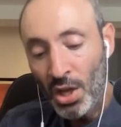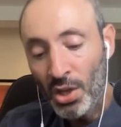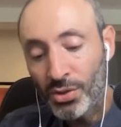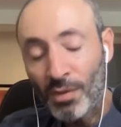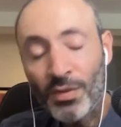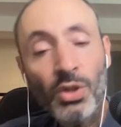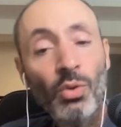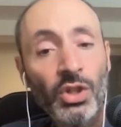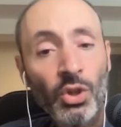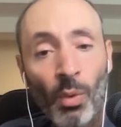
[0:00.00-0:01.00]
So if you
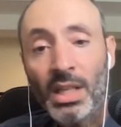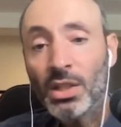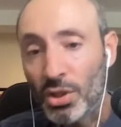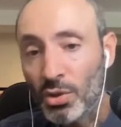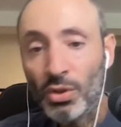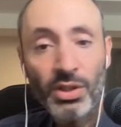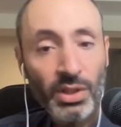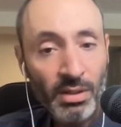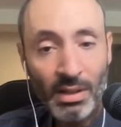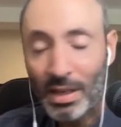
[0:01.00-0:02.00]
were 22, you
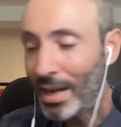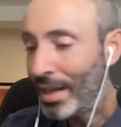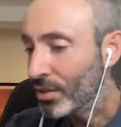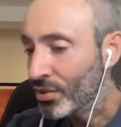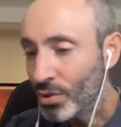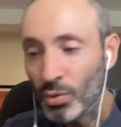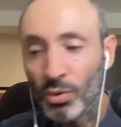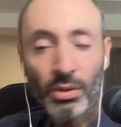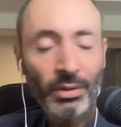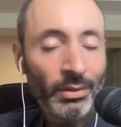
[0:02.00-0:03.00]
just got out of
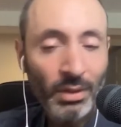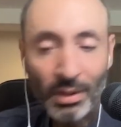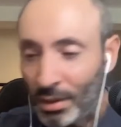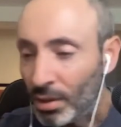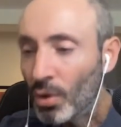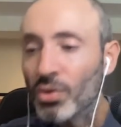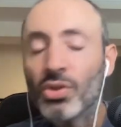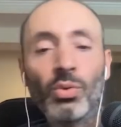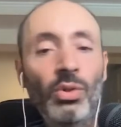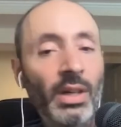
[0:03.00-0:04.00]
school or you didn't go to
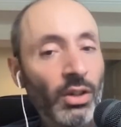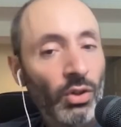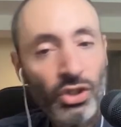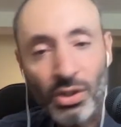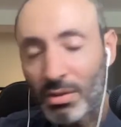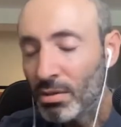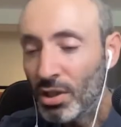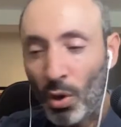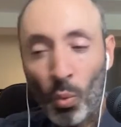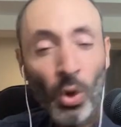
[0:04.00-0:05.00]
school and you're just, you
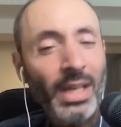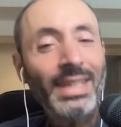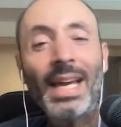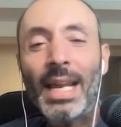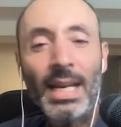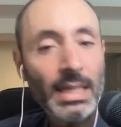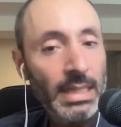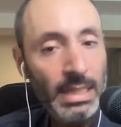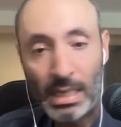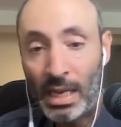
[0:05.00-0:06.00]
know, working that 8 to
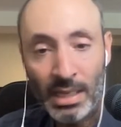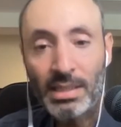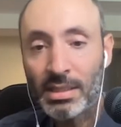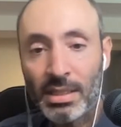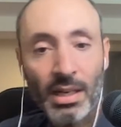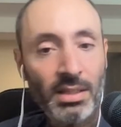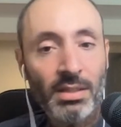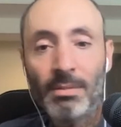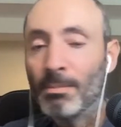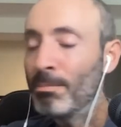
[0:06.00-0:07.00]
6, 8 to 6
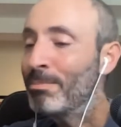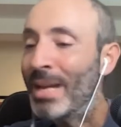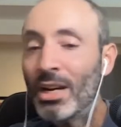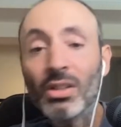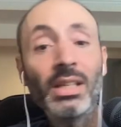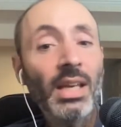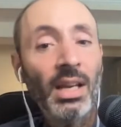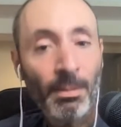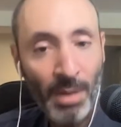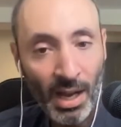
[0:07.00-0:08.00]
barely
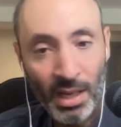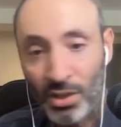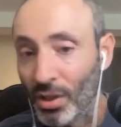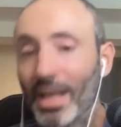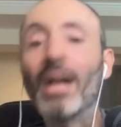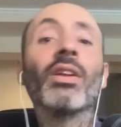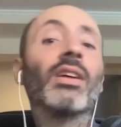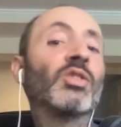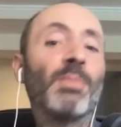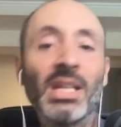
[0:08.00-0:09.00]
getting by and you're like I don't have
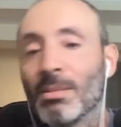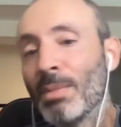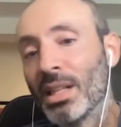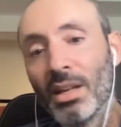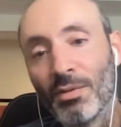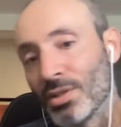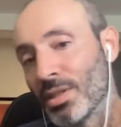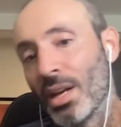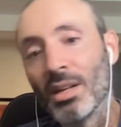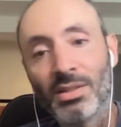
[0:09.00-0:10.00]
space in my life for
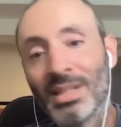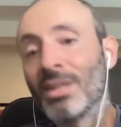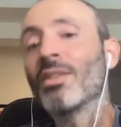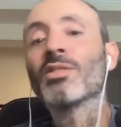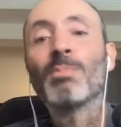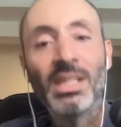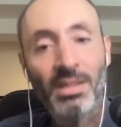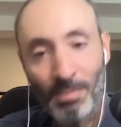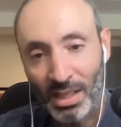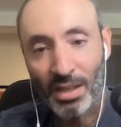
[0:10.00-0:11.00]
side hustles. I don't have space in
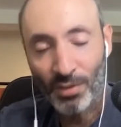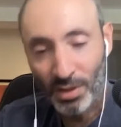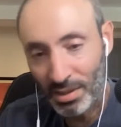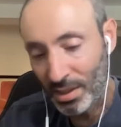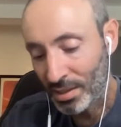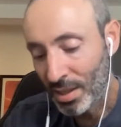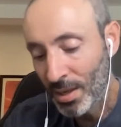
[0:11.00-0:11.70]
my life for these things.